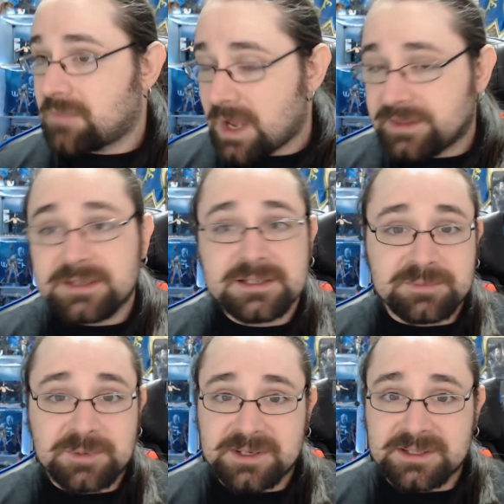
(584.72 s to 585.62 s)
I think it's
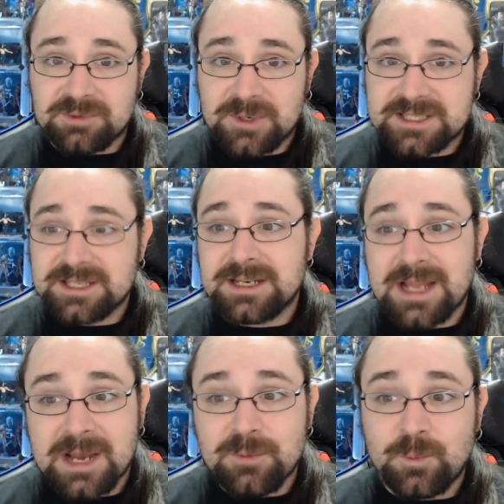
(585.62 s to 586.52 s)
very interesting,
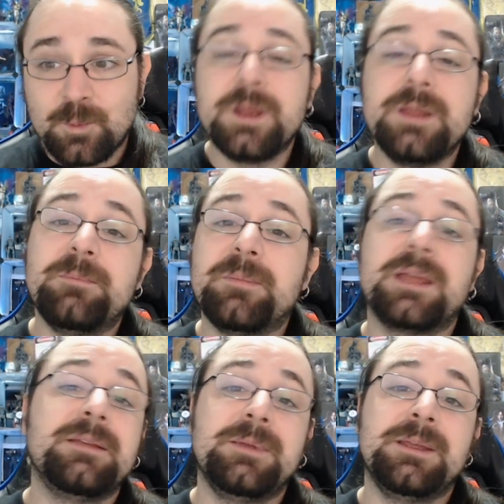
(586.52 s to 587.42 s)
and we
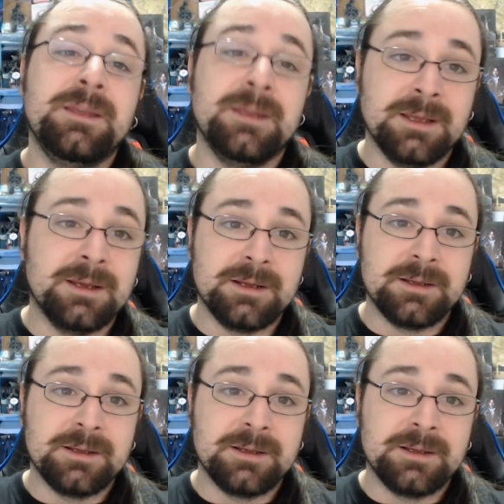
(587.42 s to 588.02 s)
may be